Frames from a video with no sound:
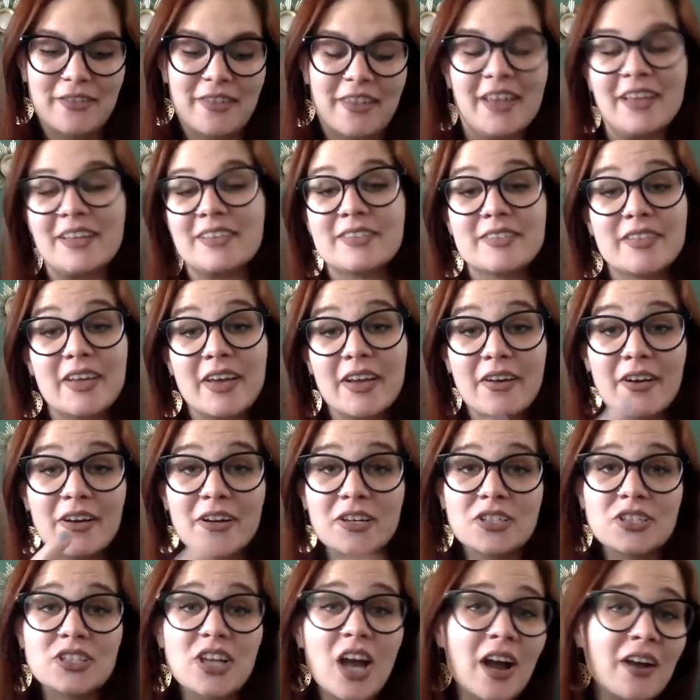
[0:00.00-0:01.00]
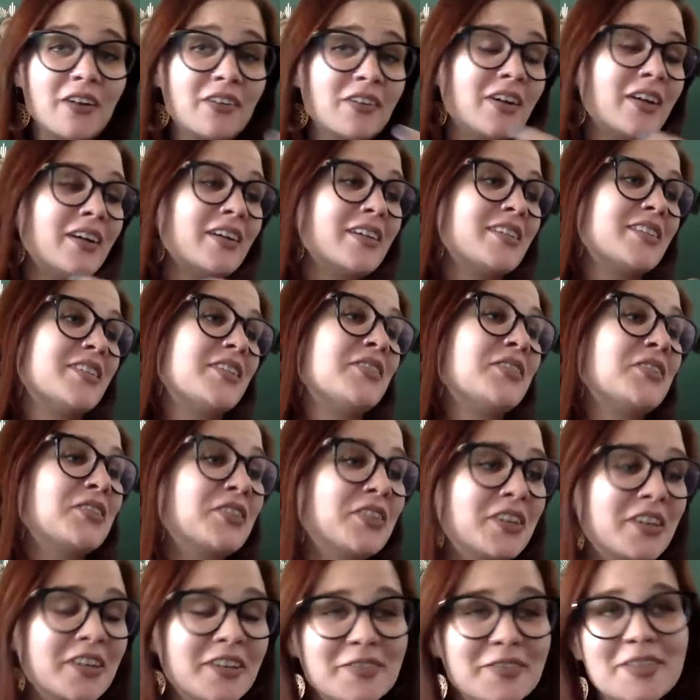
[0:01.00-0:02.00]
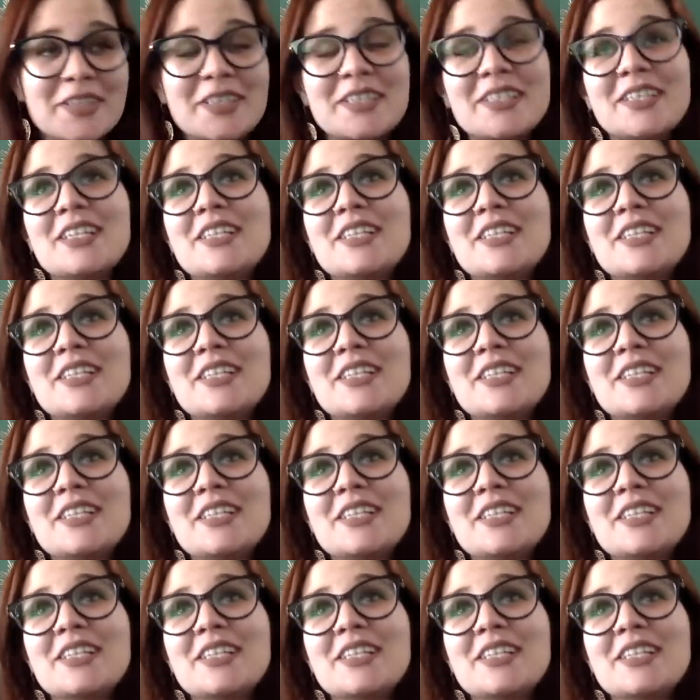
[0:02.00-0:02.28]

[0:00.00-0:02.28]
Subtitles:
things like our chakras and the nervous